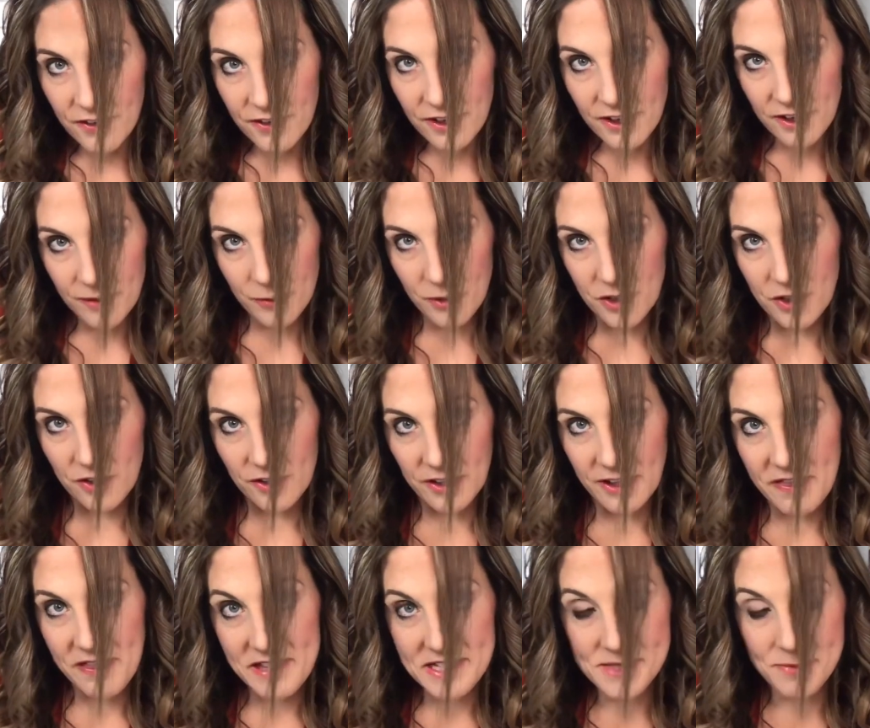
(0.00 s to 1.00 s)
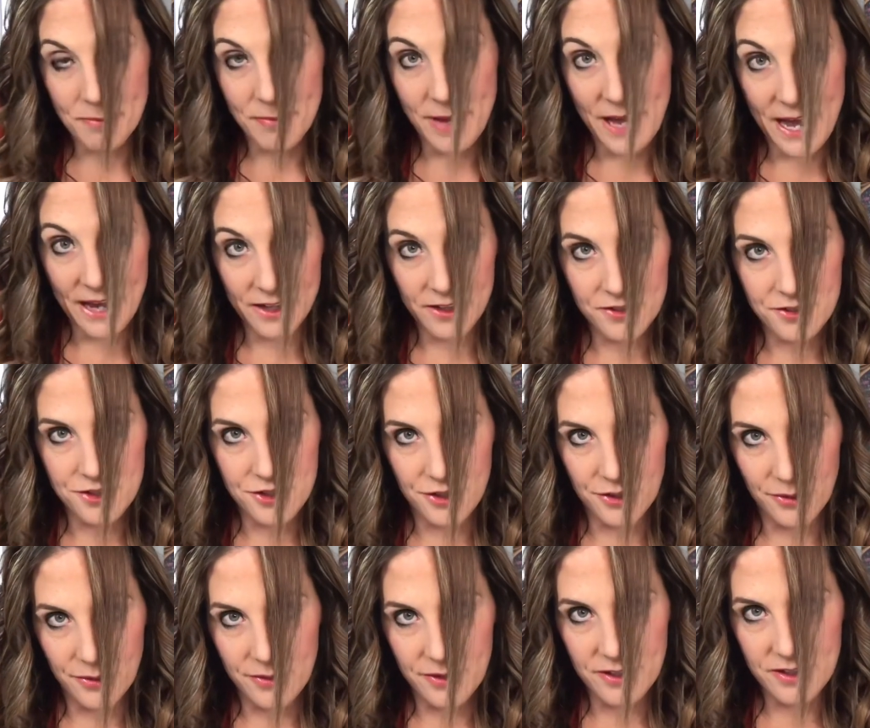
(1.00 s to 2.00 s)
And we're curling this back too.
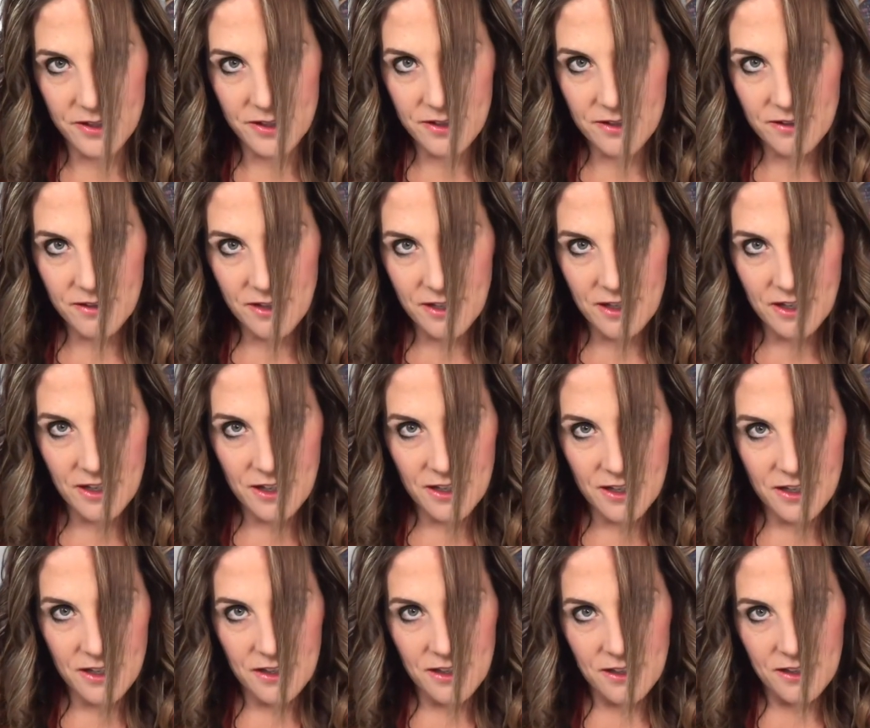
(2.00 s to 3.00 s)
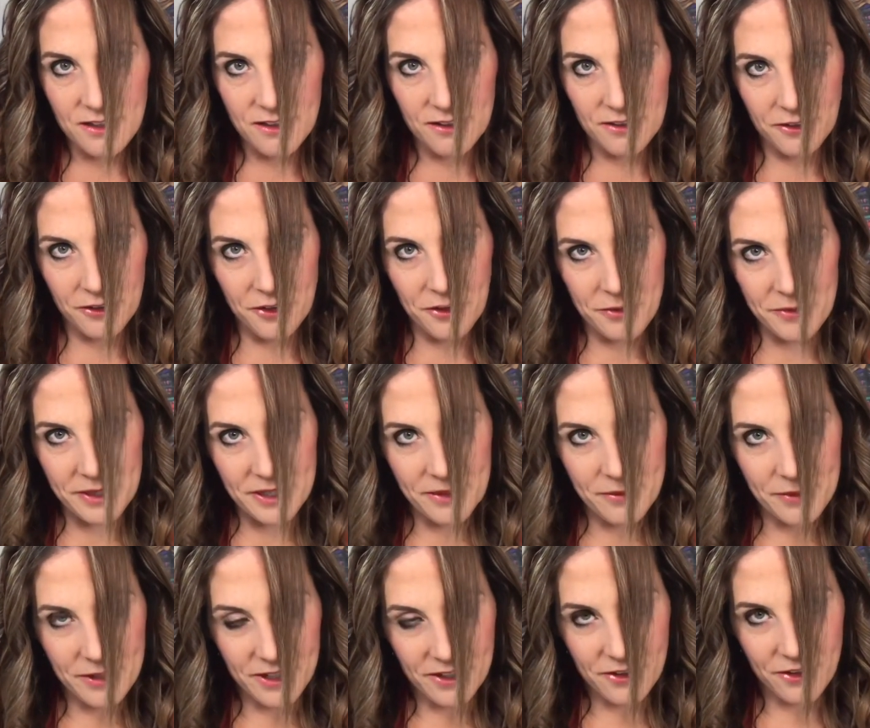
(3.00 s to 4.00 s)
You wouldn't
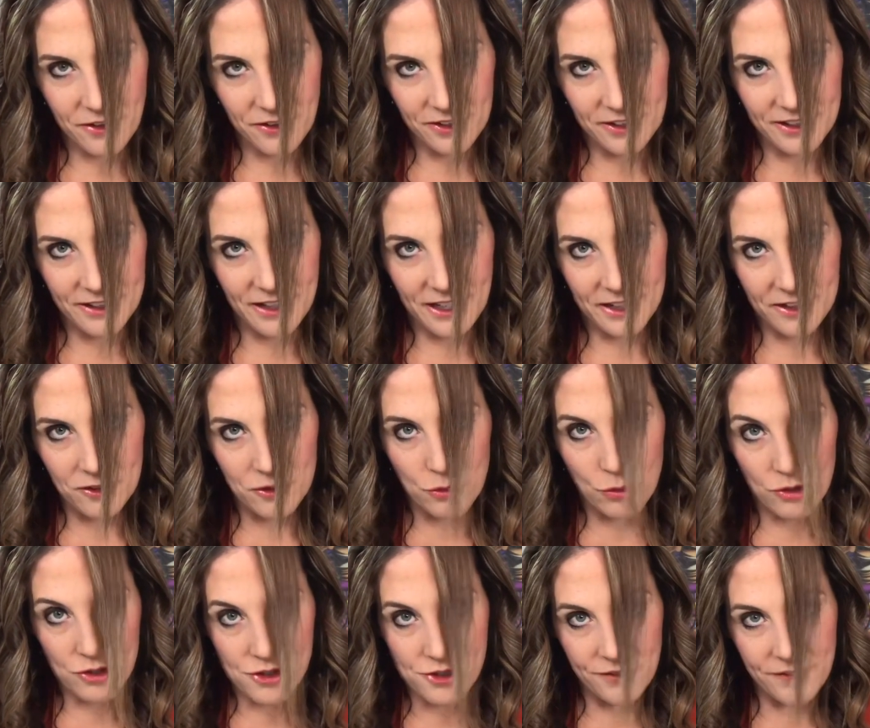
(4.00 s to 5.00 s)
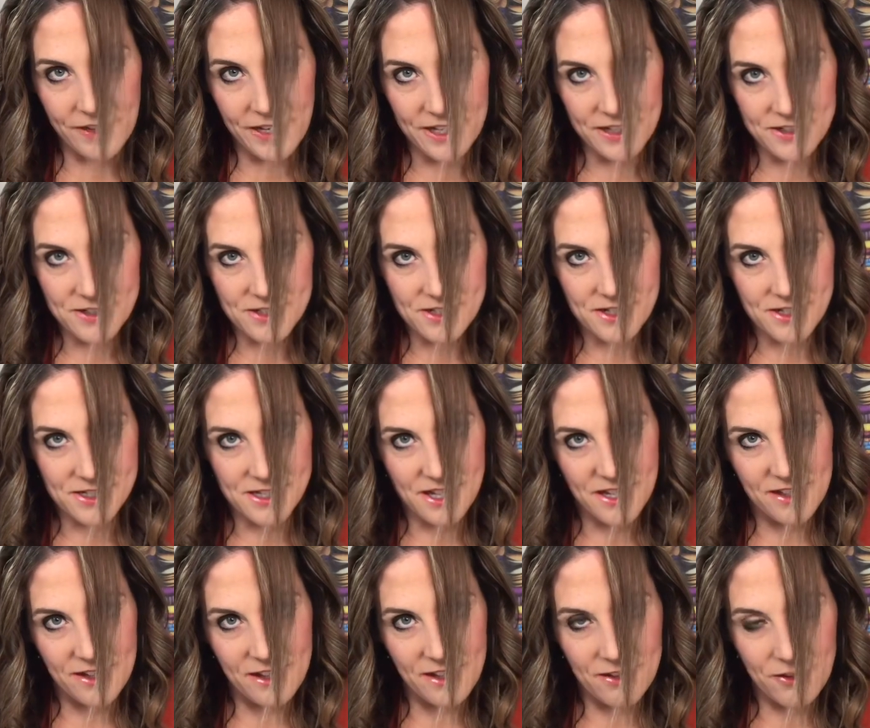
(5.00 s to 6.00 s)
wanna curl it like towards your face because then
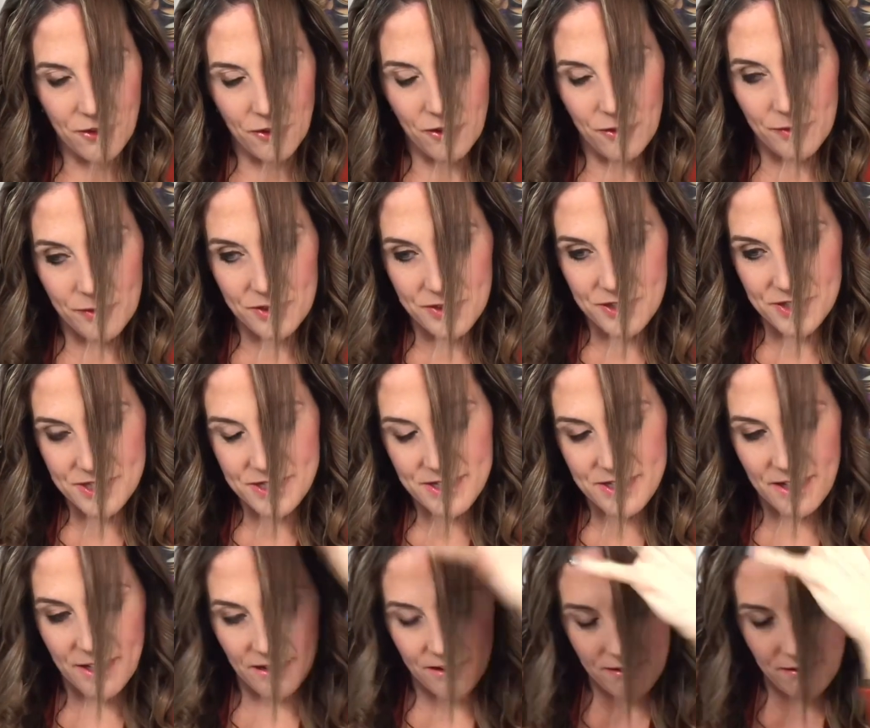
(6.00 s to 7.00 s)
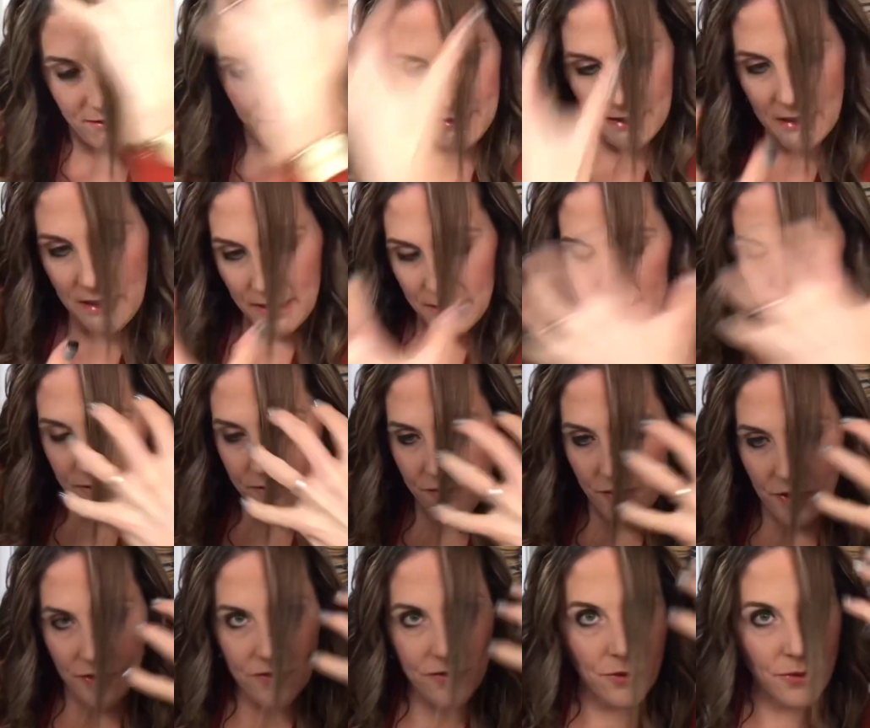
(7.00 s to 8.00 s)
that curl would just like fall
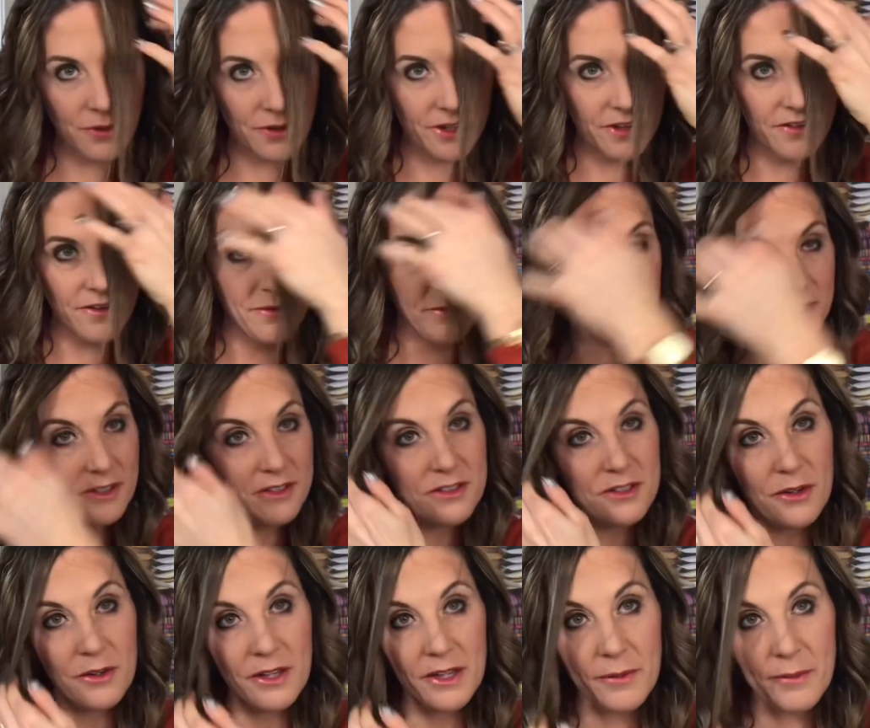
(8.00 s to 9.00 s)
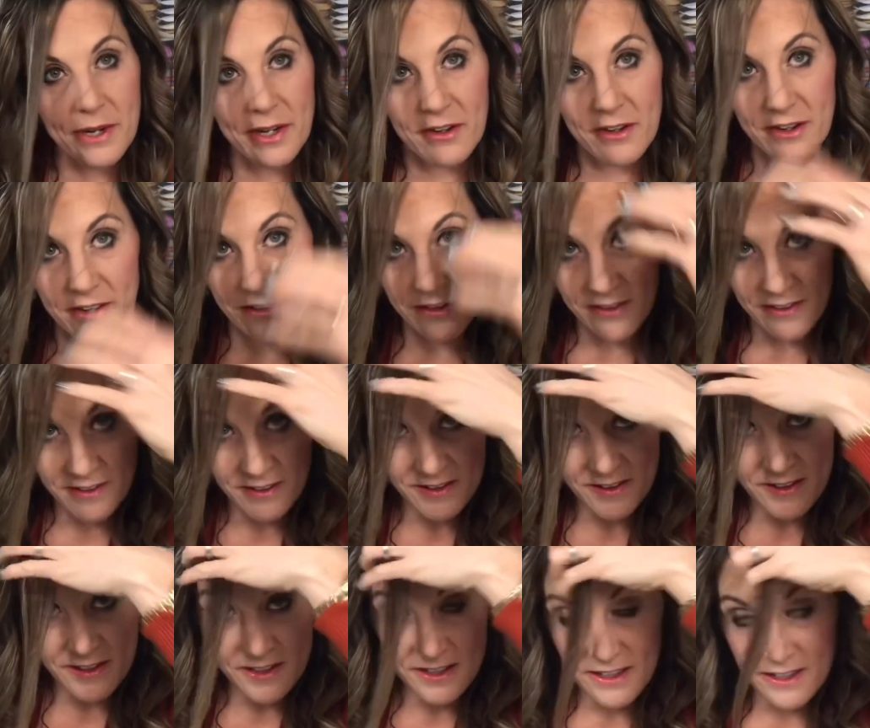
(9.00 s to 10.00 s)
forward and that would look totally weird.
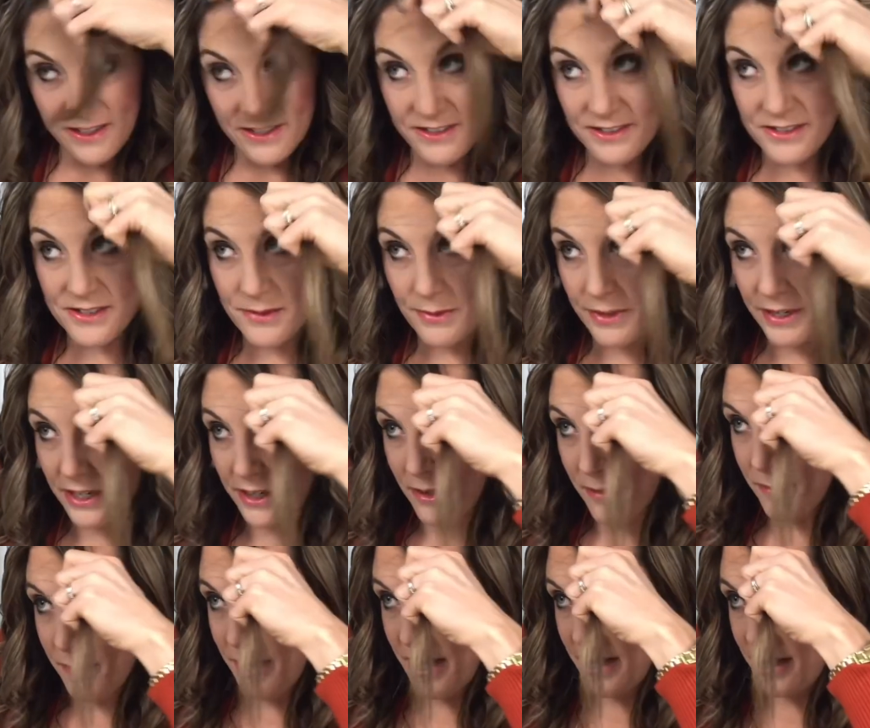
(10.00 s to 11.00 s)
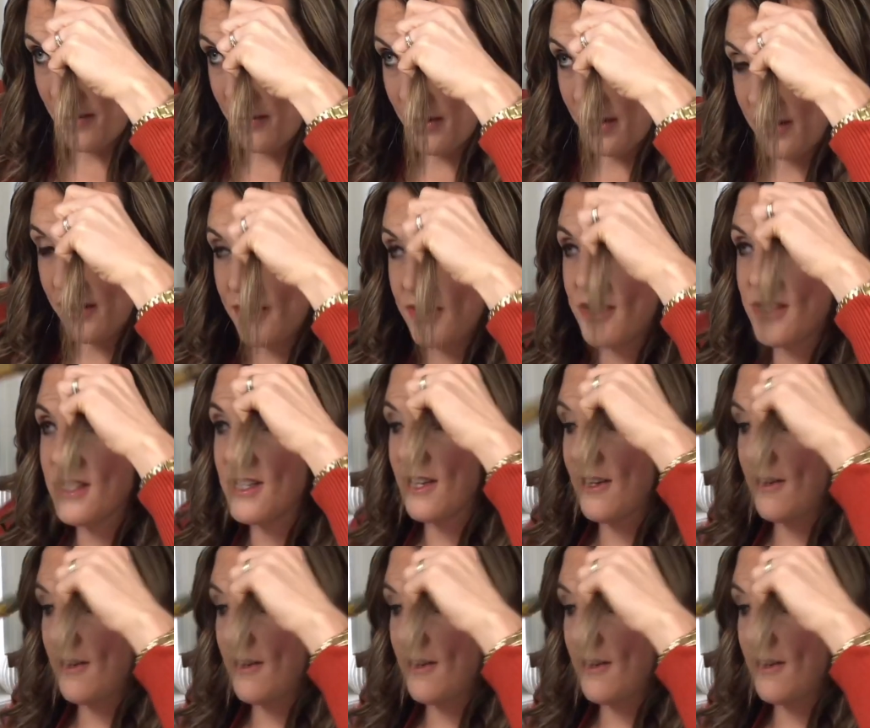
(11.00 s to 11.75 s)
So we're gonna go backwards.